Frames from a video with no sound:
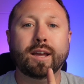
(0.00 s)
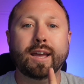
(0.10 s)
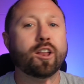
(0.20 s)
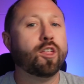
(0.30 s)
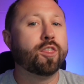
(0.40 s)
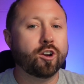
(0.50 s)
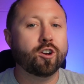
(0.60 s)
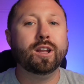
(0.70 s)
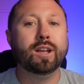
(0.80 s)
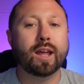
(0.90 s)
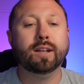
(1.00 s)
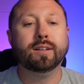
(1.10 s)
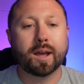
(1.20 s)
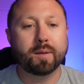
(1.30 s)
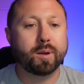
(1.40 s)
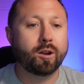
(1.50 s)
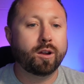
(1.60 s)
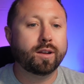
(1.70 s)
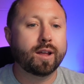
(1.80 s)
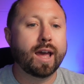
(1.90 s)
in a thirty day time
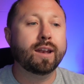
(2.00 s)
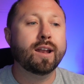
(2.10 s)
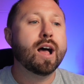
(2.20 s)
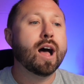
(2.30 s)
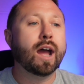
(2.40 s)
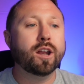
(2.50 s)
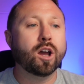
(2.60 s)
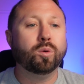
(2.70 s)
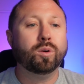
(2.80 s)
period. And I know